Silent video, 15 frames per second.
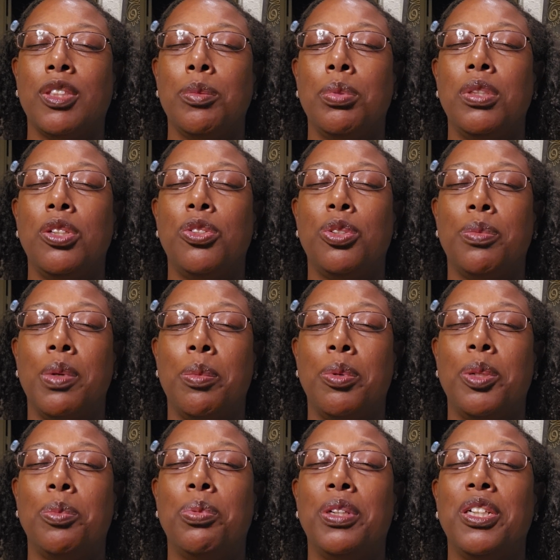But just remember
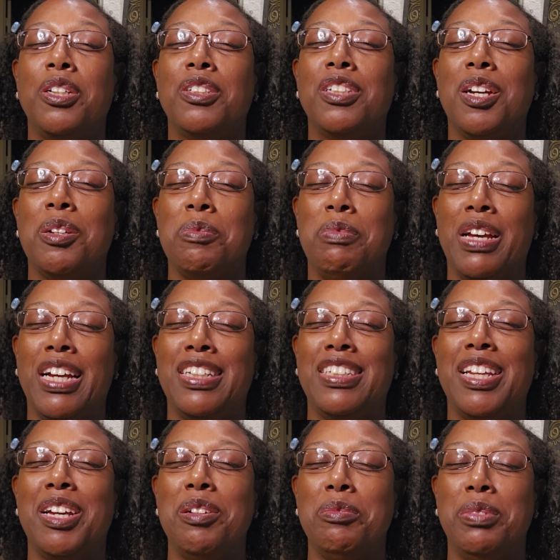to bring your tongue back
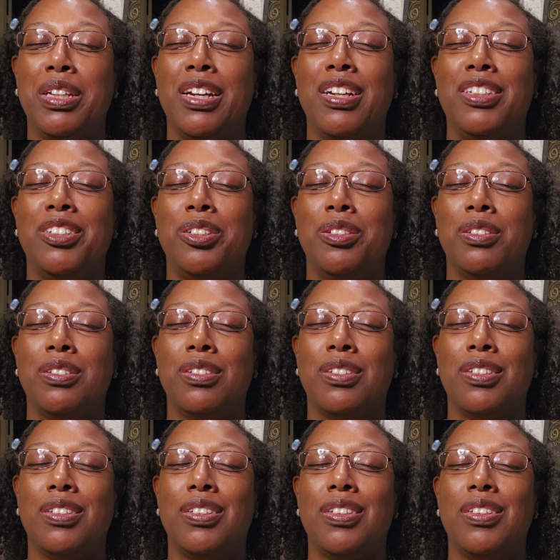down behind your
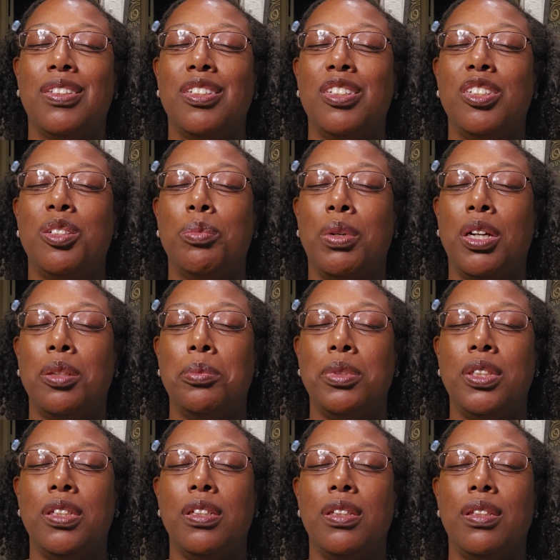bottom
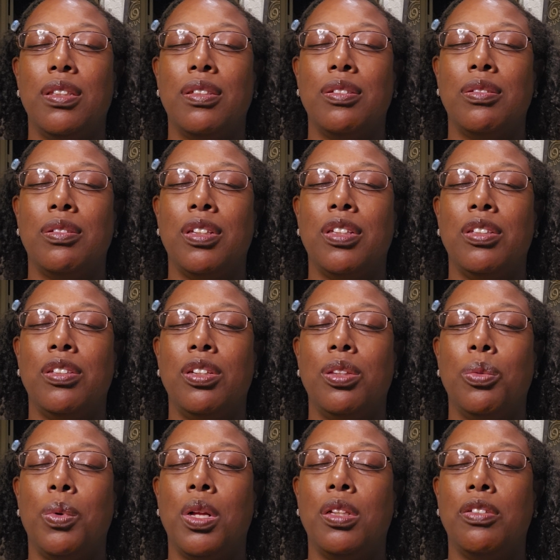teeth and into
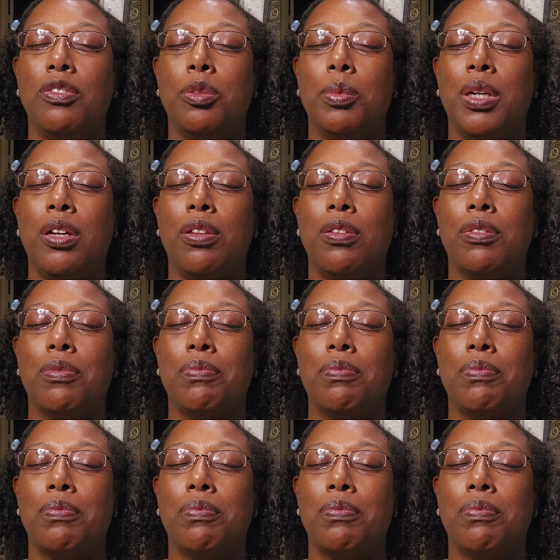the well of your mouth.